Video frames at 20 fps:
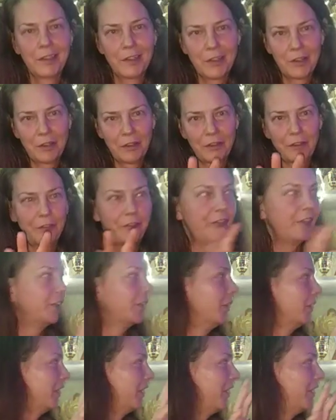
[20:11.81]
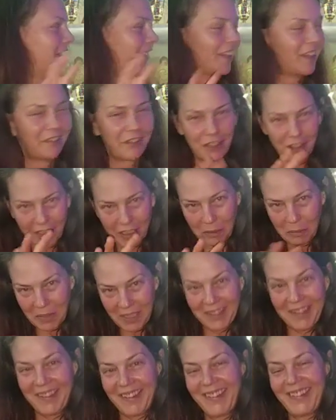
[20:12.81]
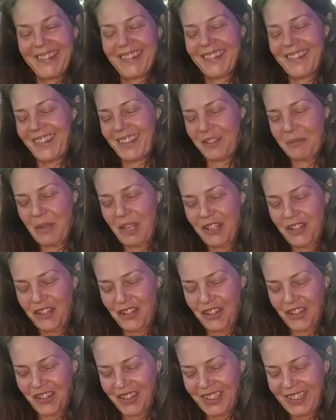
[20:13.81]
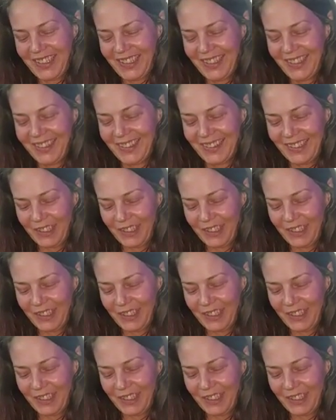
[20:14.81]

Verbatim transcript: all the feeling and everything behind it on my journey.